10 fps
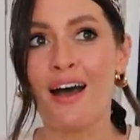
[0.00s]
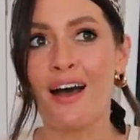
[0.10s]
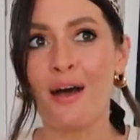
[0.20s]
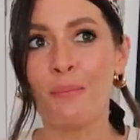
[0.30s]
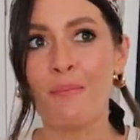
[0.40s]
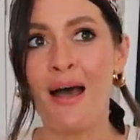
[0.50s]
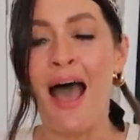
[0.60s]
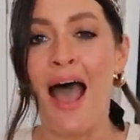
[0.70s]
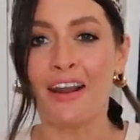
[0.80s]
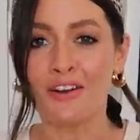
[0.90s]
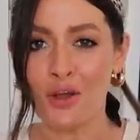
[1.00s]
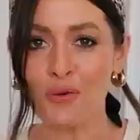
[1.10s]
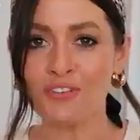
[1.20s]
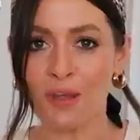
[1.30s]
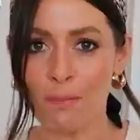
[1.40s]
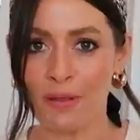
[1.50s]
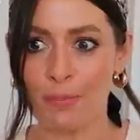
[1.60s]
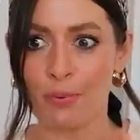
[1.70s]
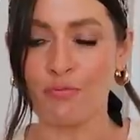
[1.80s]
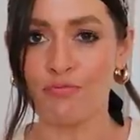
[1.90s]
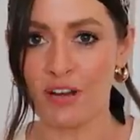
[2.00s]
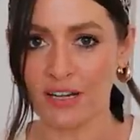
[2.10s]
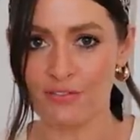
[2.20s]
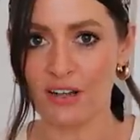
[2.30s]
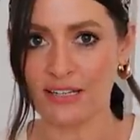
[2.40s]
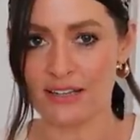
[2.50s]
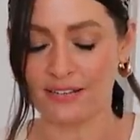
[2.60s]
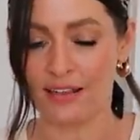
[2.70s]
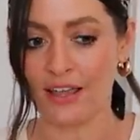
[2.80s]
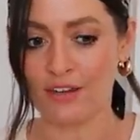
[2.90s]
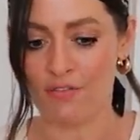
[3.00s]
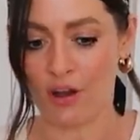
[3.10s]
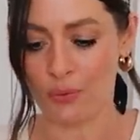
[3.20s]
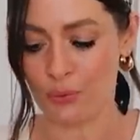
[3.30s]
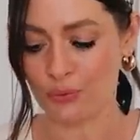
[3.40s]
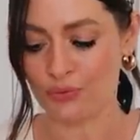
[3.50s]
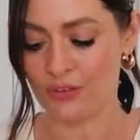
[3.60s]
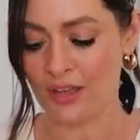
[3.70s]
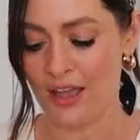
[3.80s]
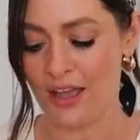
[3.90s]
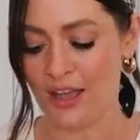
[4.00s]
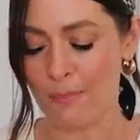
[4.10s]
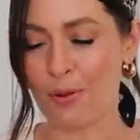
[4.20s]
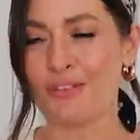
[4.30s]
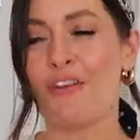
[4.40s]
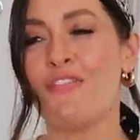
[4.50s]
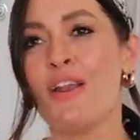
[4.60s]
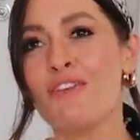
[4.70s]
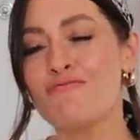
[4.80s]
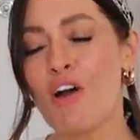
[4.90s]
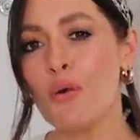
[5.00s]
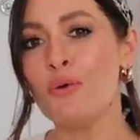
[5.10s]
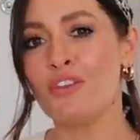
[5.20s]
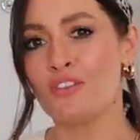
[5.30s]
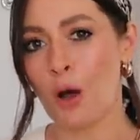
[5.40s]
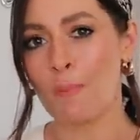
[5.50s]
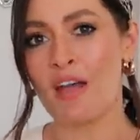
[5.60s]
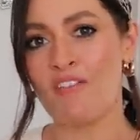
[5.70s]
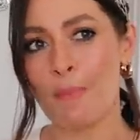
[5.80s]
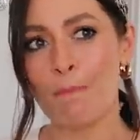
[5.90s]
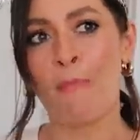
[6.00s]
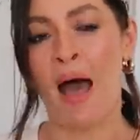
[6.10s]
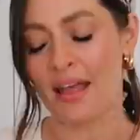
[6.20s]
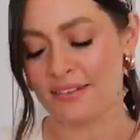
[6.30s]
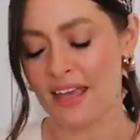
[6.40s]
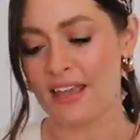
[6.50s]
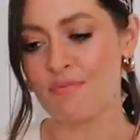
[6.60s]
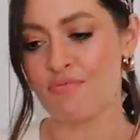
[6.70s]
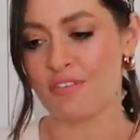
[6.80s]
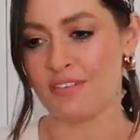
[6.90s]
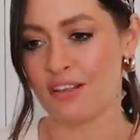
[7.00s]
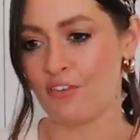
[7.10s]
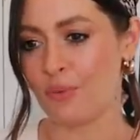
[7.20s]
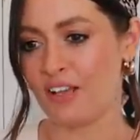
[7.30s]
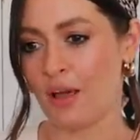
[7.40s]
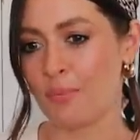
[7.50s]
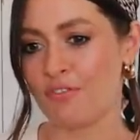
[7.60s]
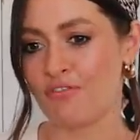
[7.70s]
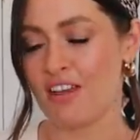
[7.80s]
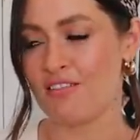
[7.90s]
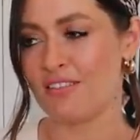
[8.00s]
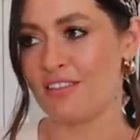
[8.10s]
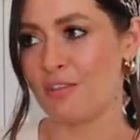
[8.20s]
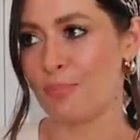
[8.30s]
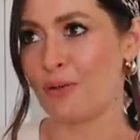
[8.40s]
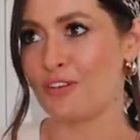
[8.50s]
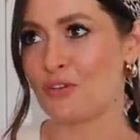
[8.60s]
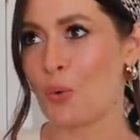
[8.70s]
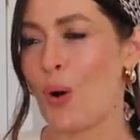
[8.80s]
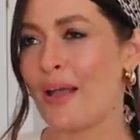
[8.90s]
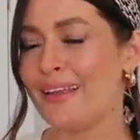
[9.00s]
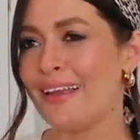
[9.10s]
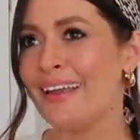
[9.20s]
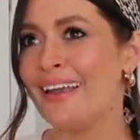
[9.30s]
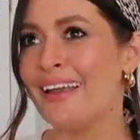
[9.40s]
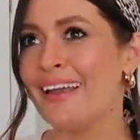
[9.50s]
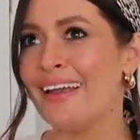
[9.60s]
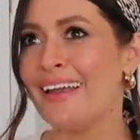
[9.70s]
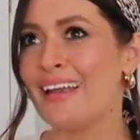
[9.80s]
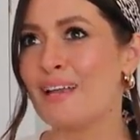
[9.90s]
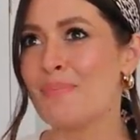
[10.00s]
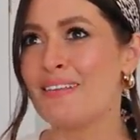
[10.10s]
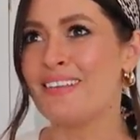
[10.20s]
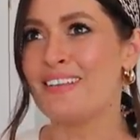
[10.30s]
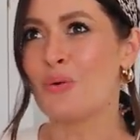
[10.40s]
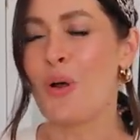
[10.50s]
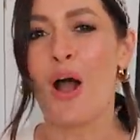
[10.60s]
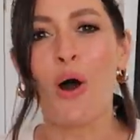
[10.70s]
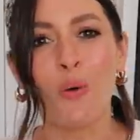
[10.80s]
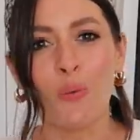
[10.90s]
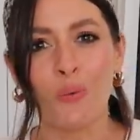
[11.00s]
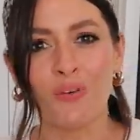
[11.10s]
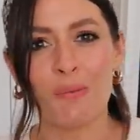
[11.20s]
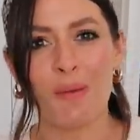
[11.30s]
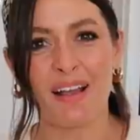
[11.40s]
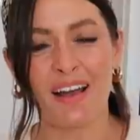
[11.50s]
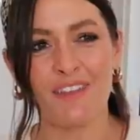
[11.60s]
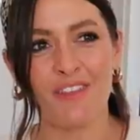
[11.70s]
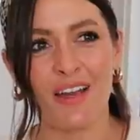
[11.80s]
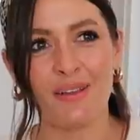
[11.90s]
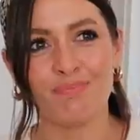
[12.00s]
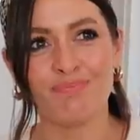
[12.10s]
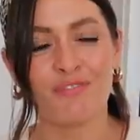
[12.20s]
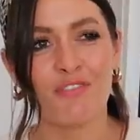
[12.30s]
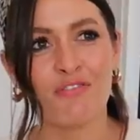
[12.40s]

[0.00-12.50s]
And I know some people really, really dislike rose, because I feel like rose has got a bit of a bad name for itself when it comes to fragrances, because it can be seen as quite old and a bit kind of like,